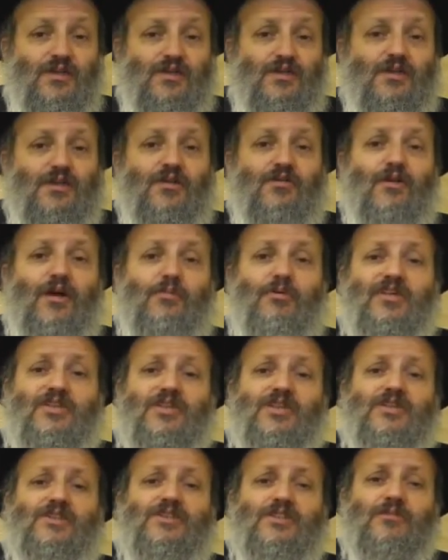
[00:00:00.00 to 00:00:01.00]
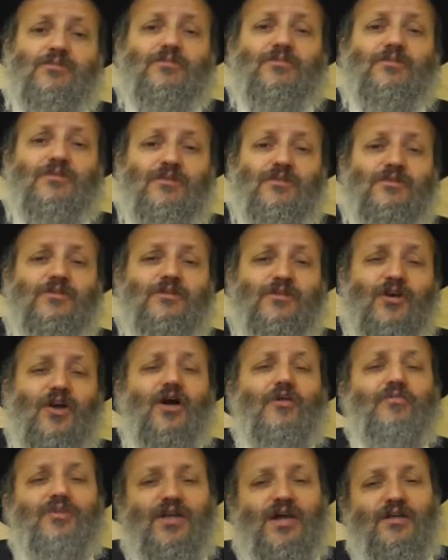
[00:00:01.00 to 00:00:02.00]
The rabbi tells him,
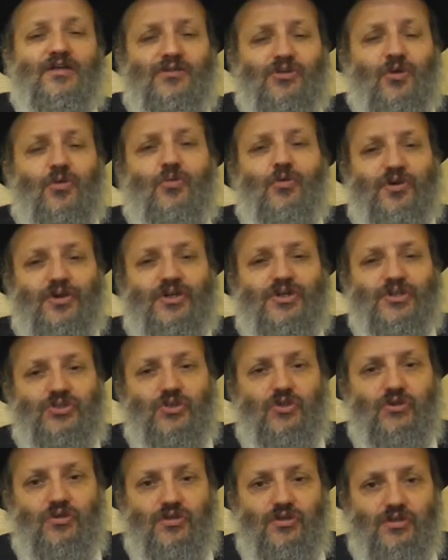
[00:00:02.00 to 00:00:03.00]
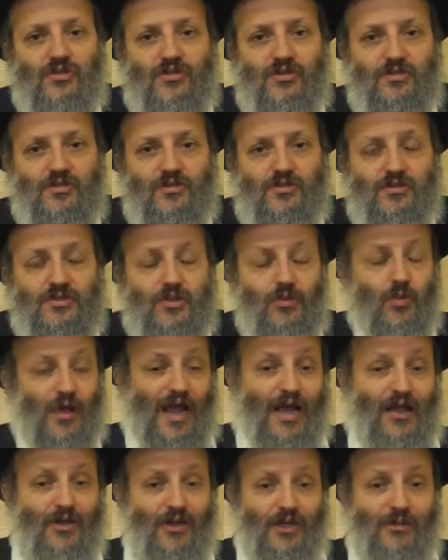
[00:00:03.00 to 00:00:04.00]
"Calm down, don't worry, it's all good." He said,
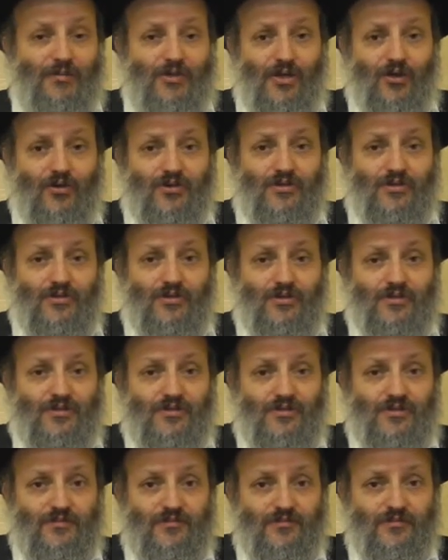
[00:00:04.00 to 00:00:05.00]
"Why could it be all good?"